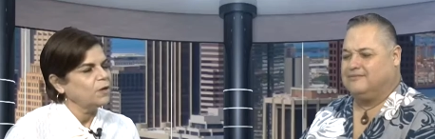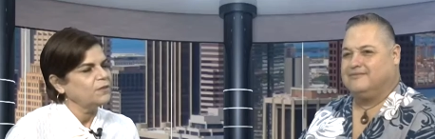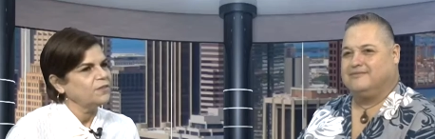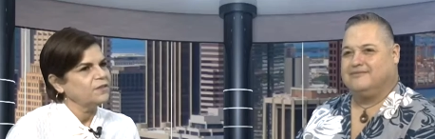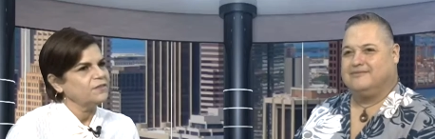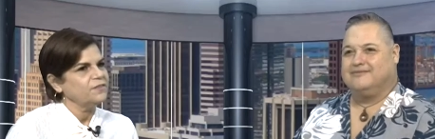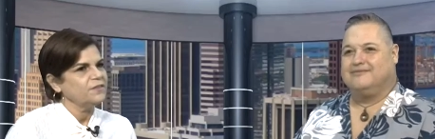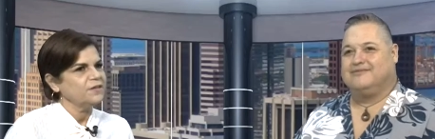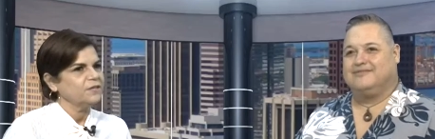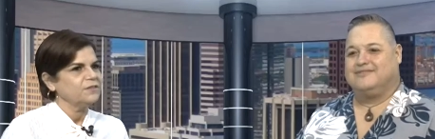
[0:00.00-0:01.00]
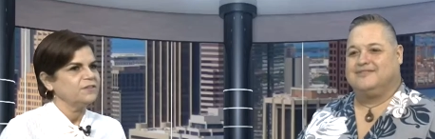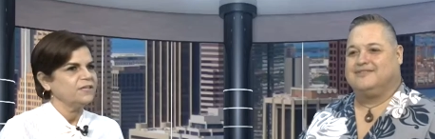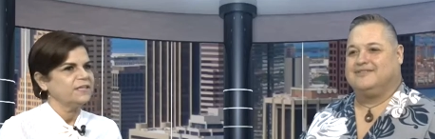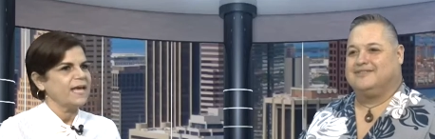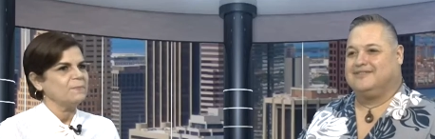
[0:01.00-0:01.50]
Speaker 1: the, the,
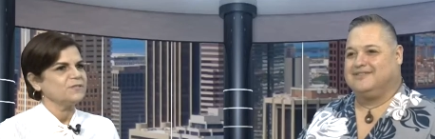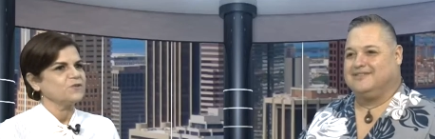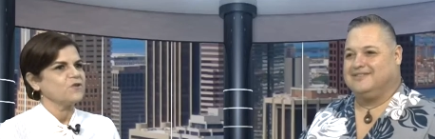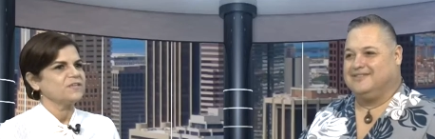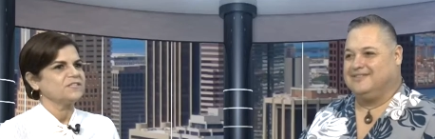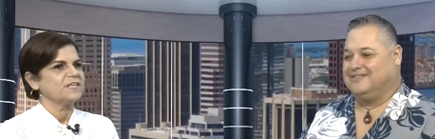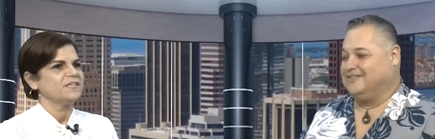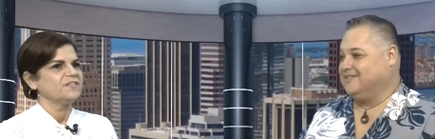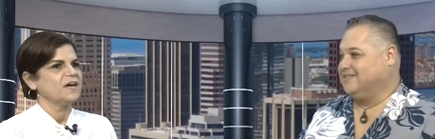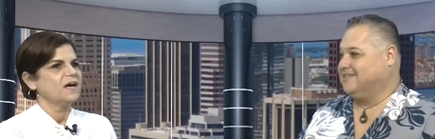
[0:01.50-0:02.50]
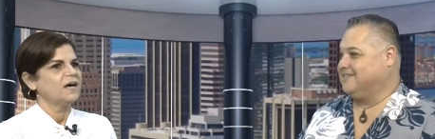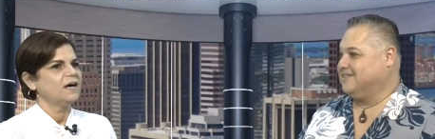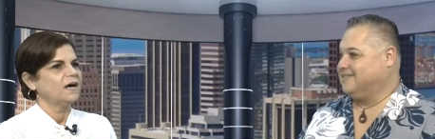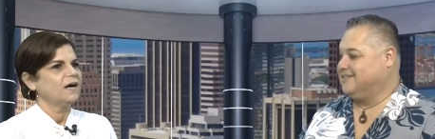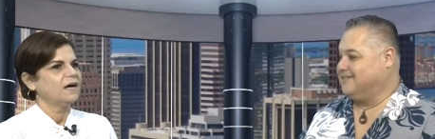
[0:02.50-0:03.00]
the Gay Men's Chorus is
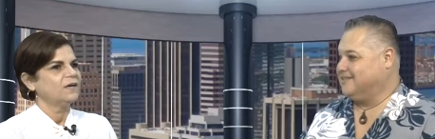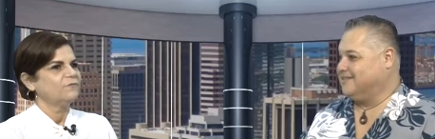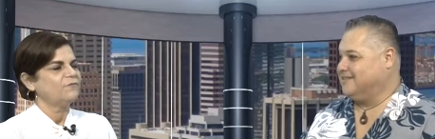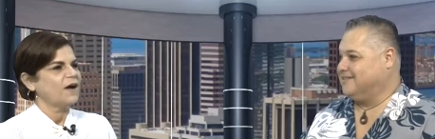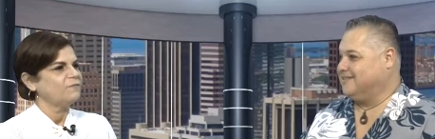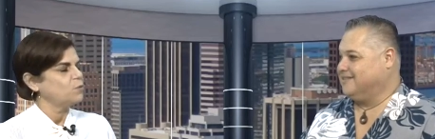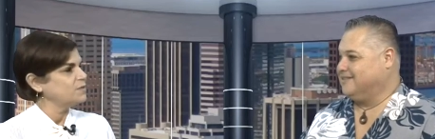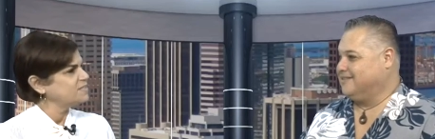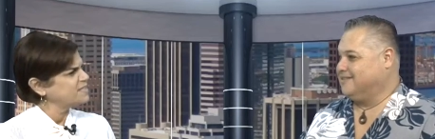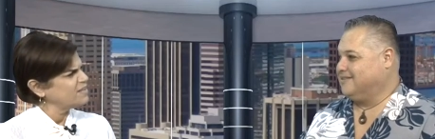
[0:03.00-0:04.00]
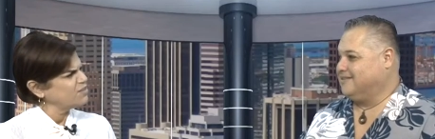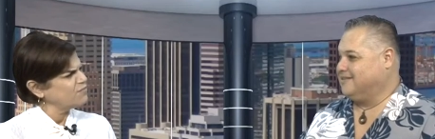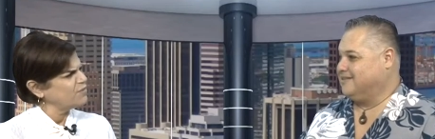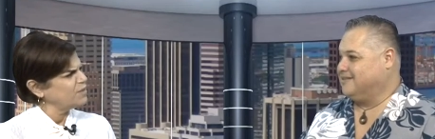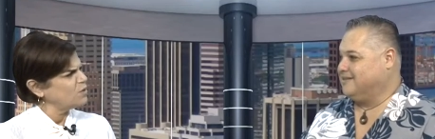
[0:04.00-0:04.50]
a, a
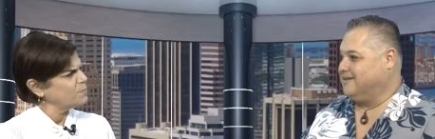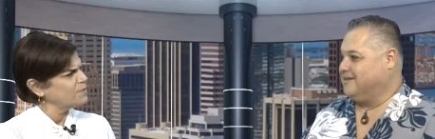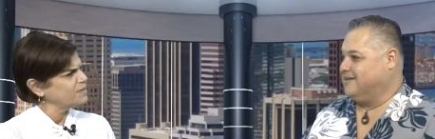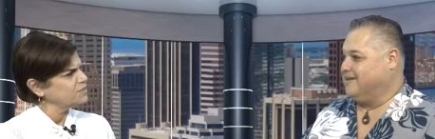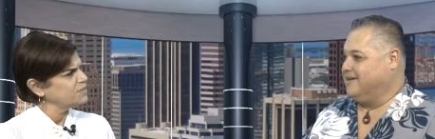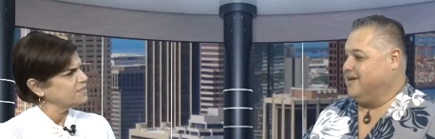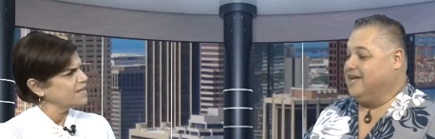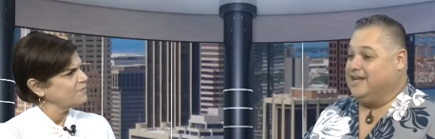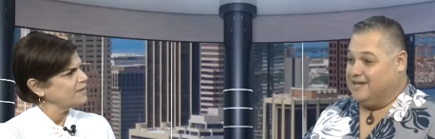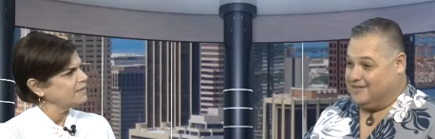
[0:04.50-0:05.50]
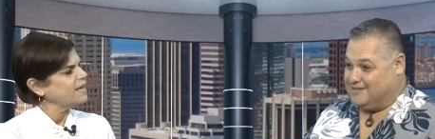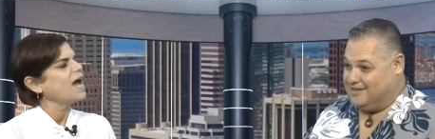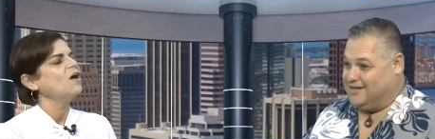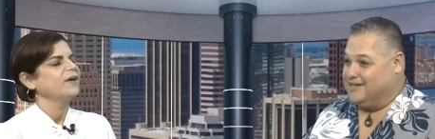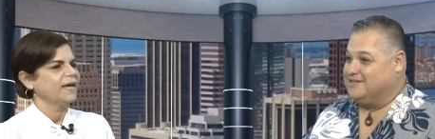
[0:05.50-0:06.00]
501c3 corporation, is that it right? It is,
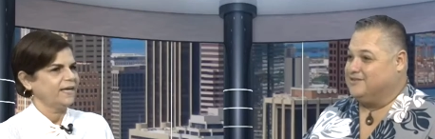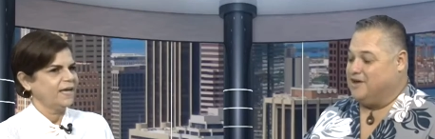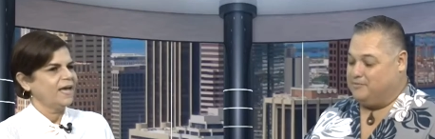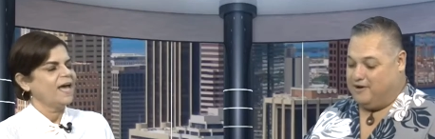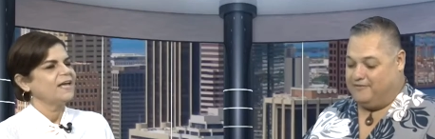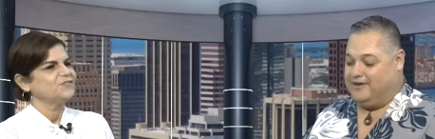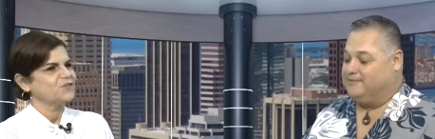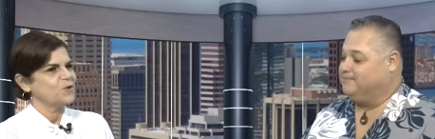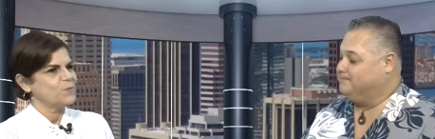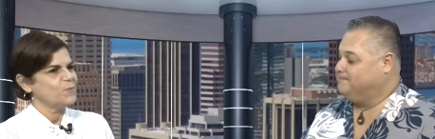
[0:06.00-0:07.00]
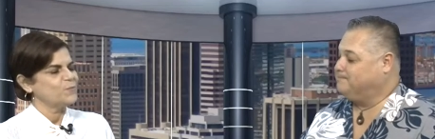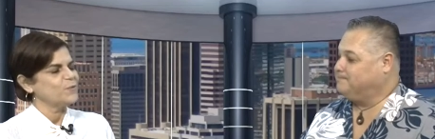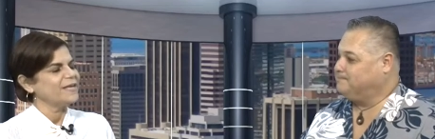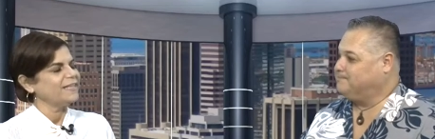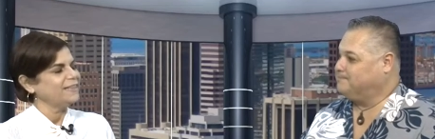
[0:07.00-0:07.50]
it okay. is, nonprofit. So
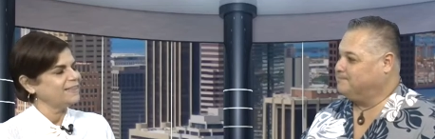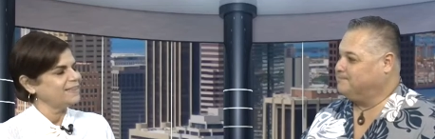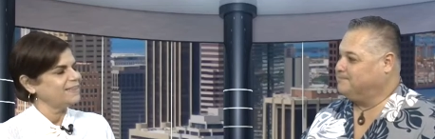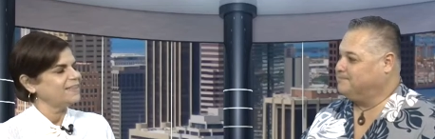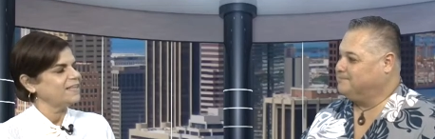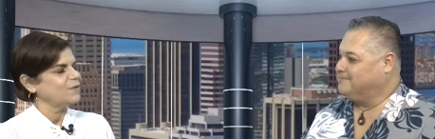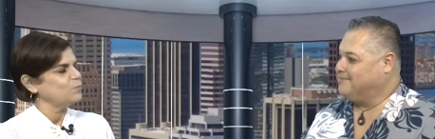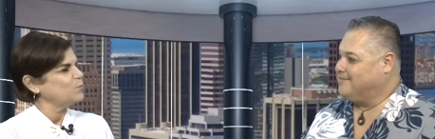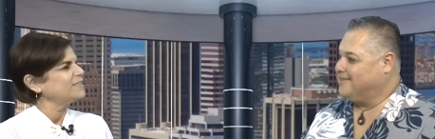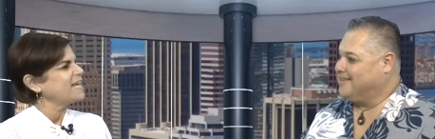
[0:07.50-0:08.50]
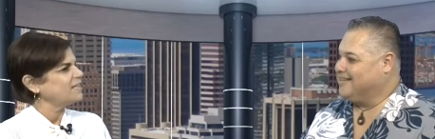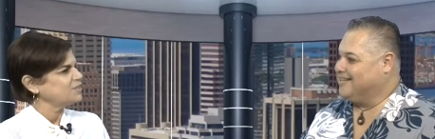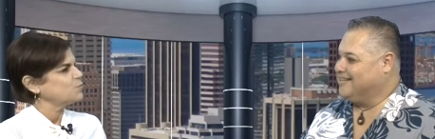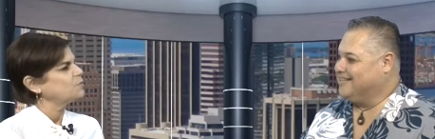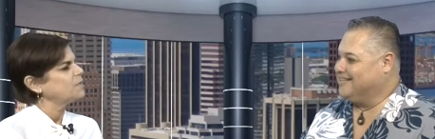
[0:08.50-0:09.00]
well, tell
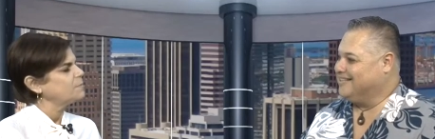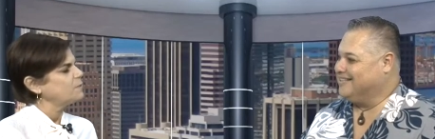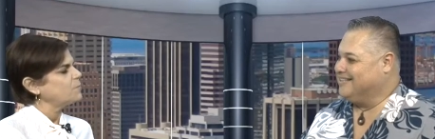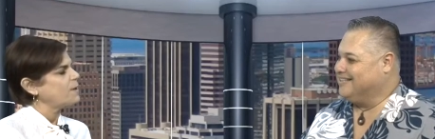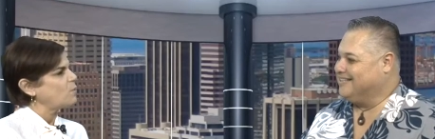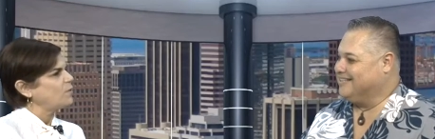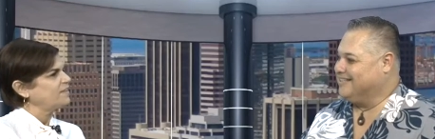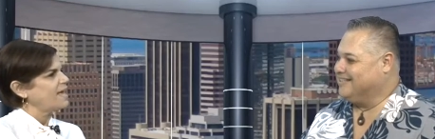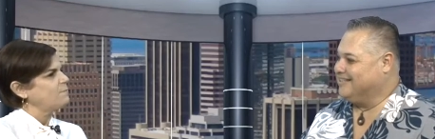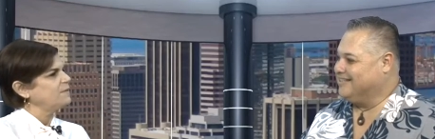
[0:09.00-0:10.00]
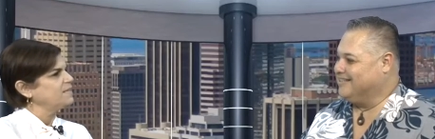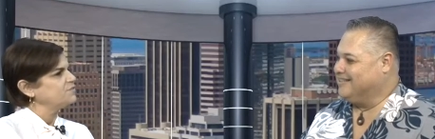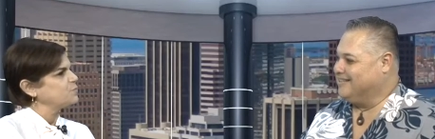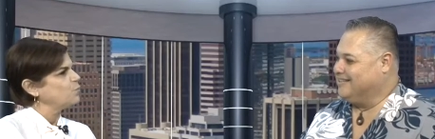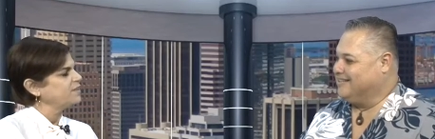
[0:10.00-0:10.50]
us a little bit about what that
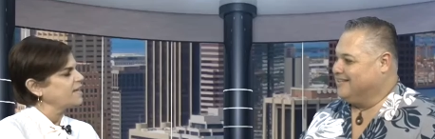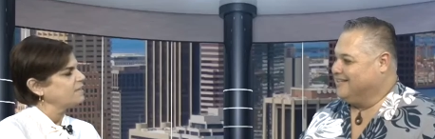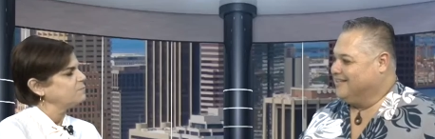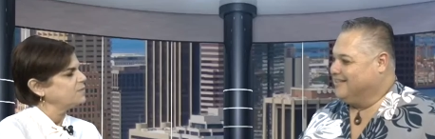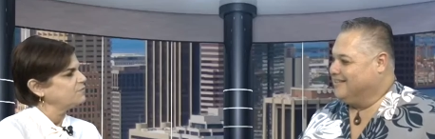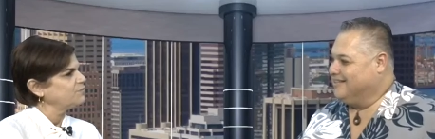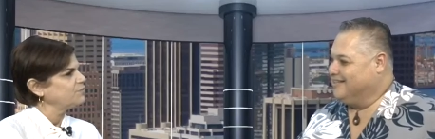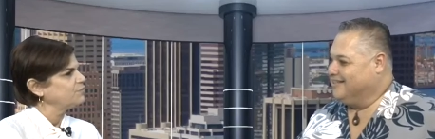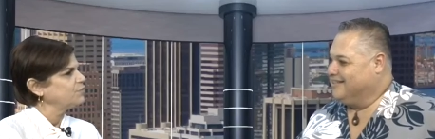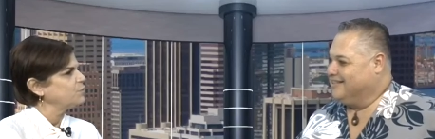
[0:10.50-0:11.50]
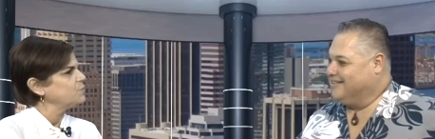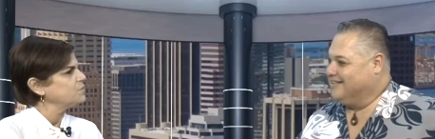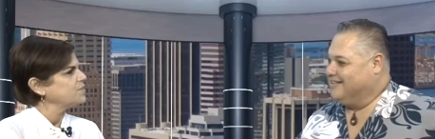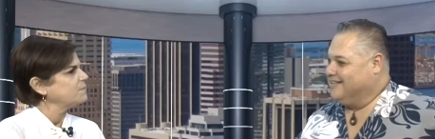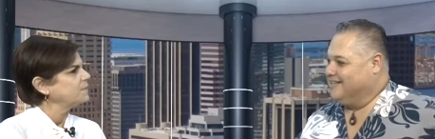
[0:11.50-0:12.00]
means and what that could mean for the
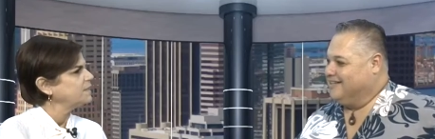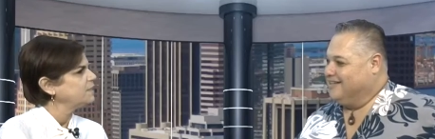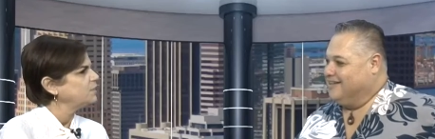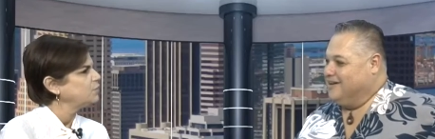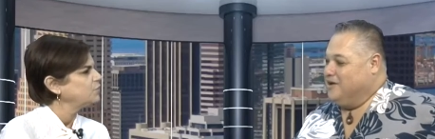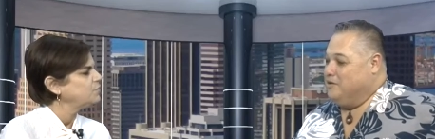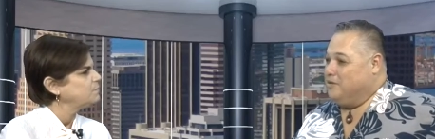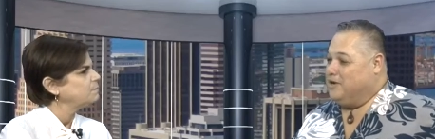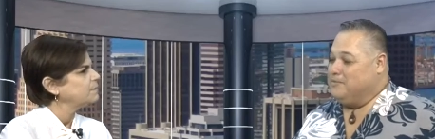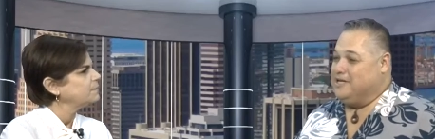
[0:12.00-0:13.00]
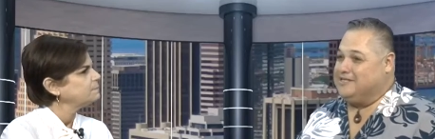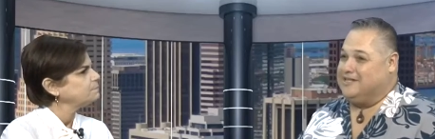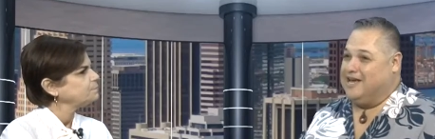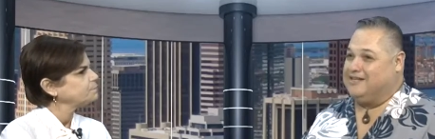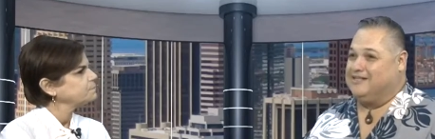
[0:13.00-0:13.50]
viewers. I mean,
Speaker 2: well, it means that